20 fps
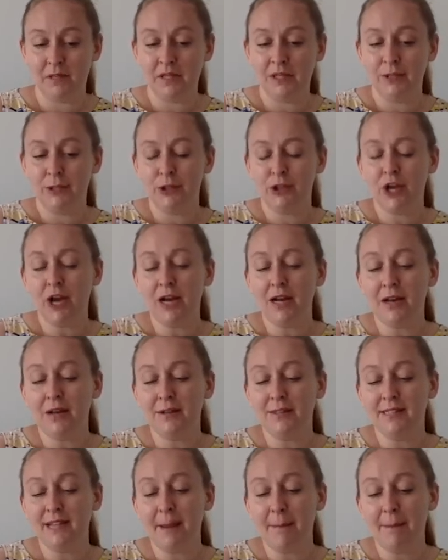Shiloh
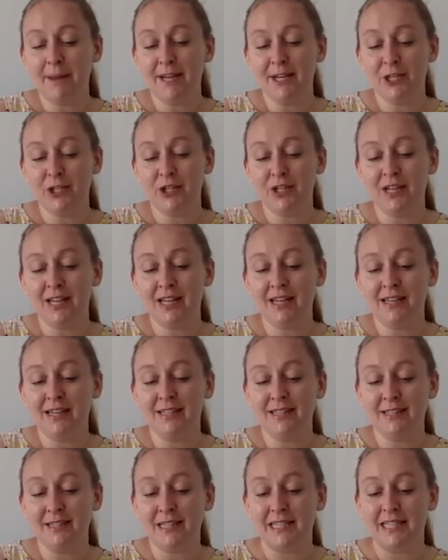sat patiently and
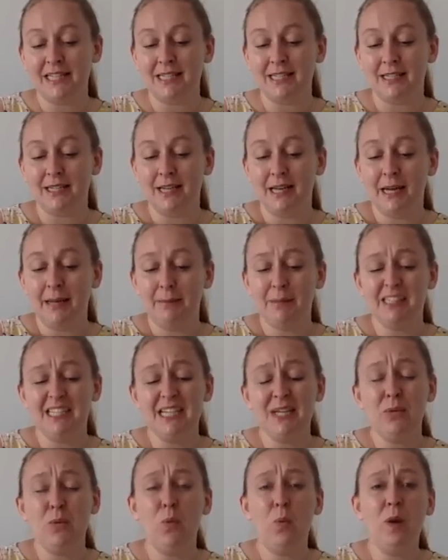listened, but
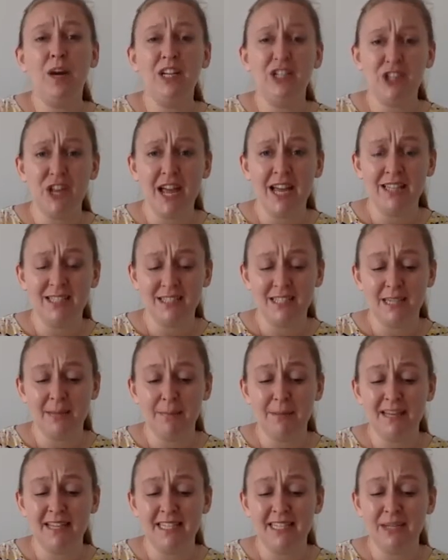he wished
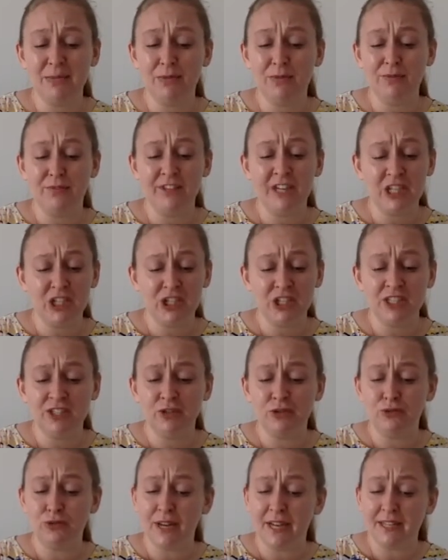STBT would finish his
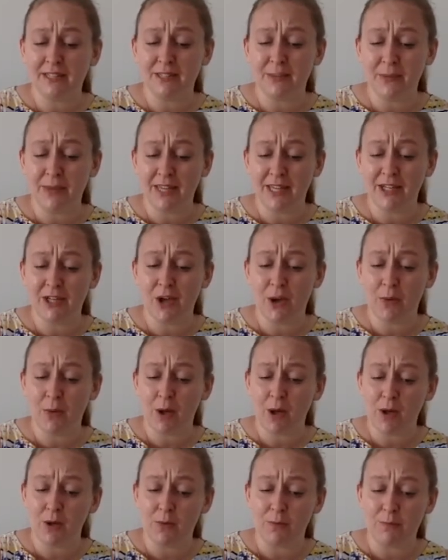drink so he could go
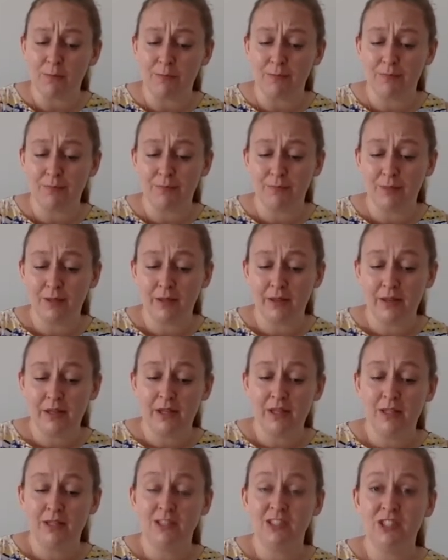home.
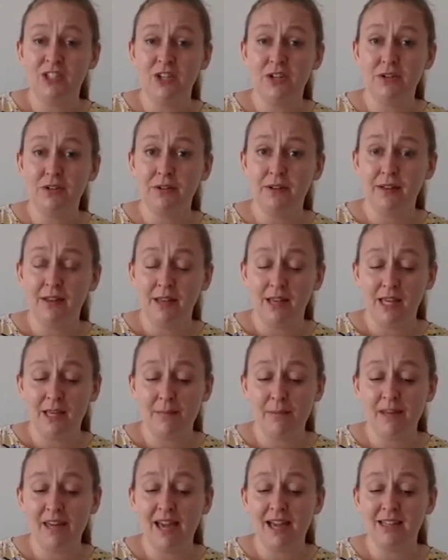Soon he
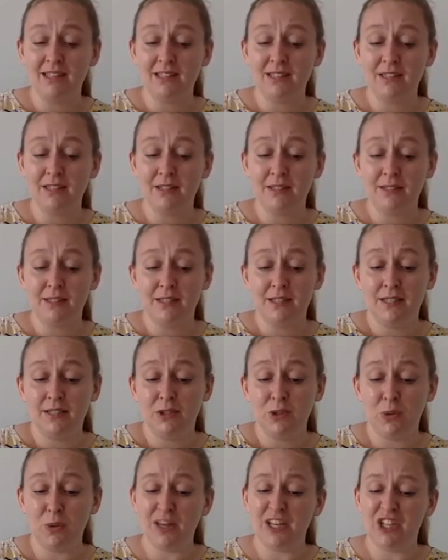began to
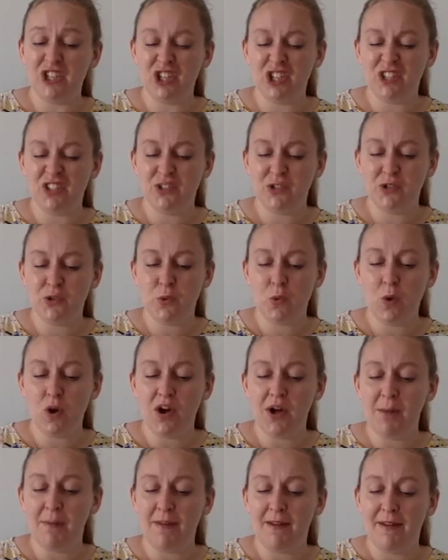twitch and
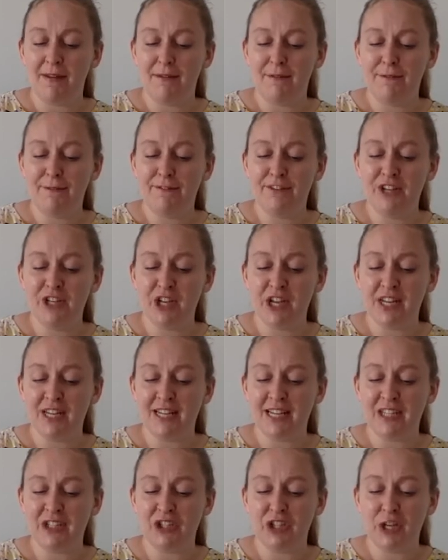squirm, fidget
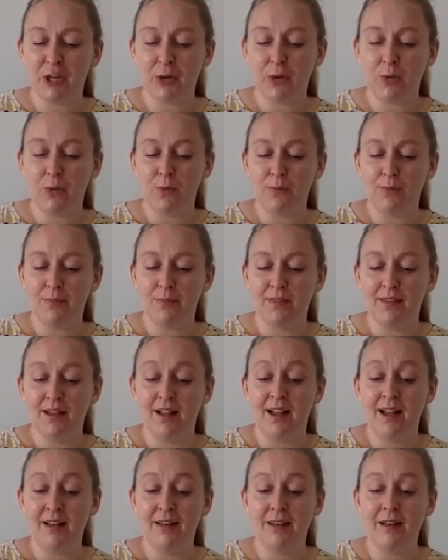and jiggle.
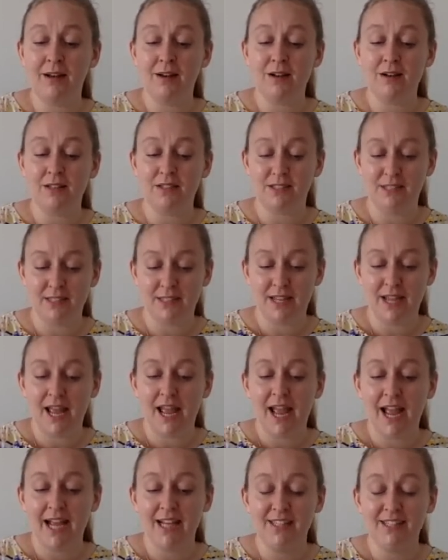At last,
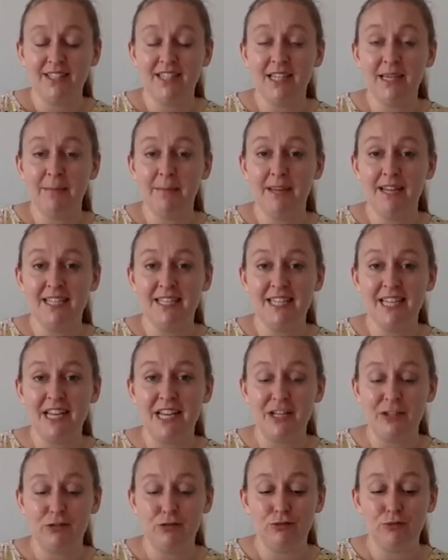
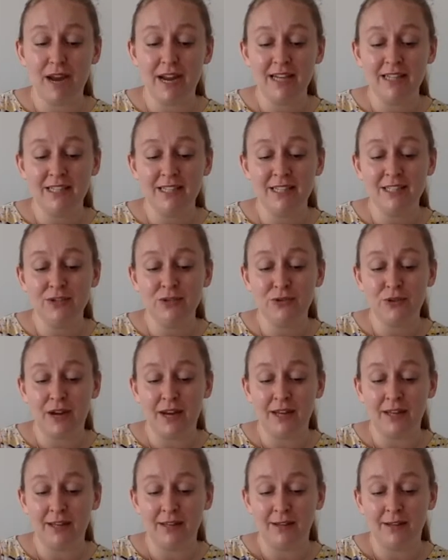STBT drained his
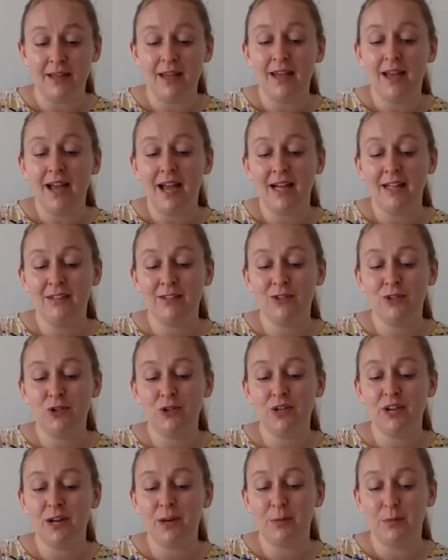drink and stood
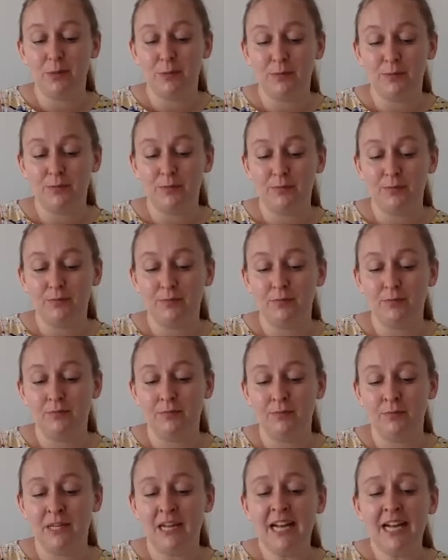up.
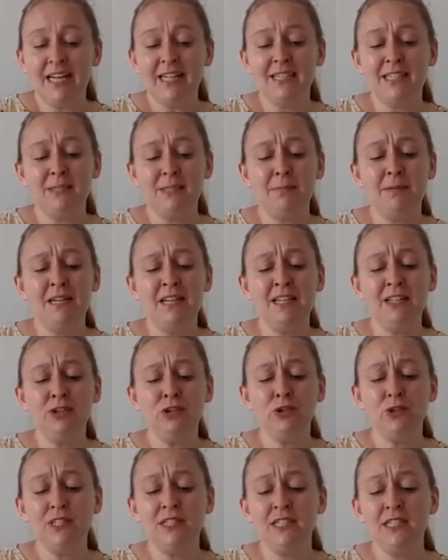"It's been
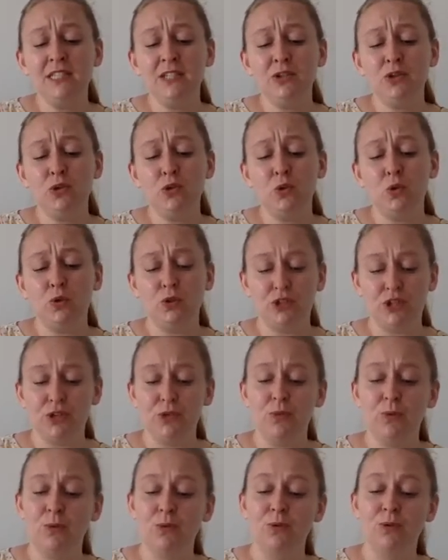interesting to talk to you
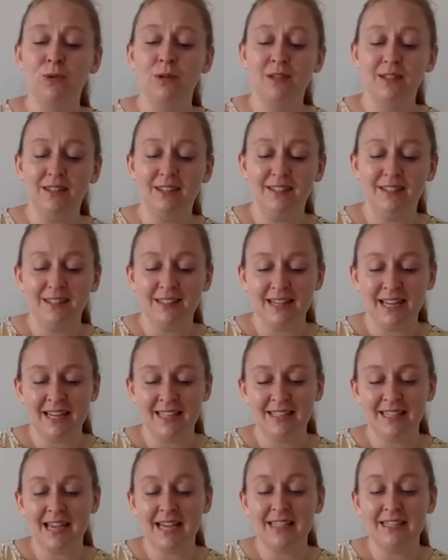all," he
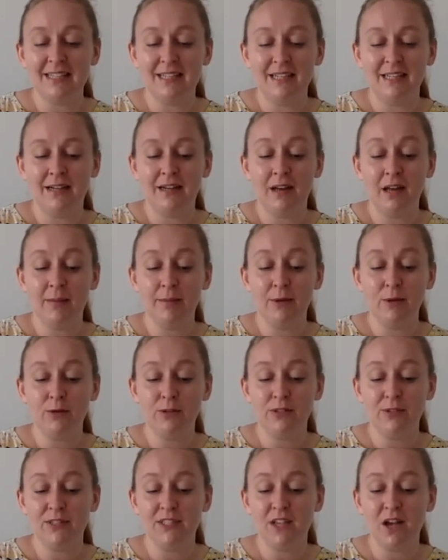said, climbing
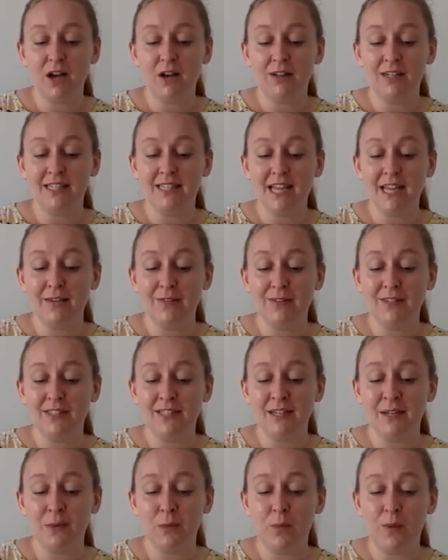onto his
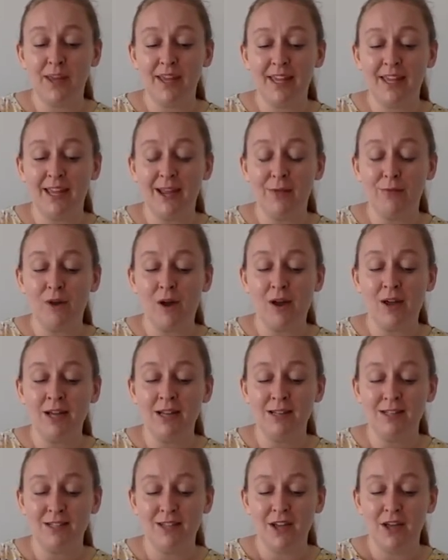Harley-Davidson and winking at
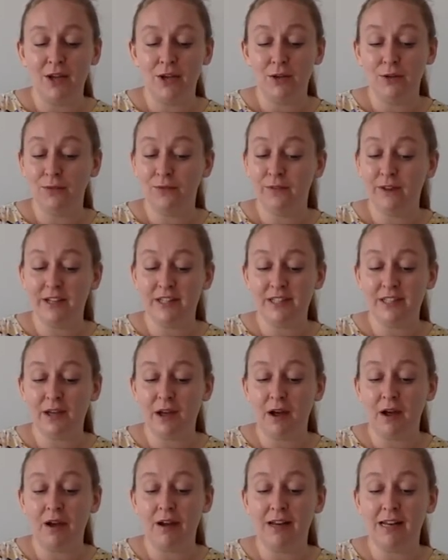Riot, who fluttered her
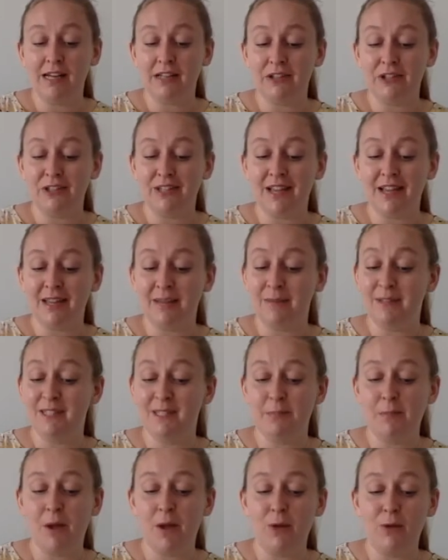eyelashes at him and
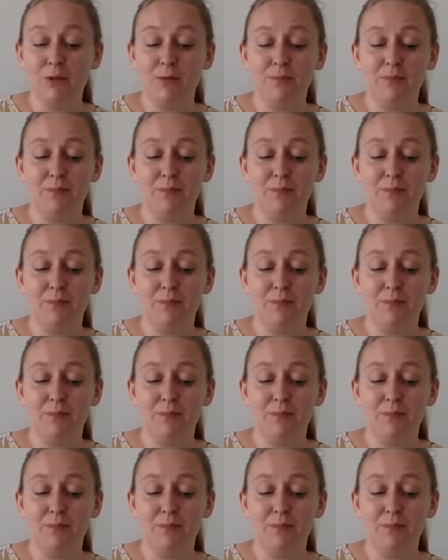smiled.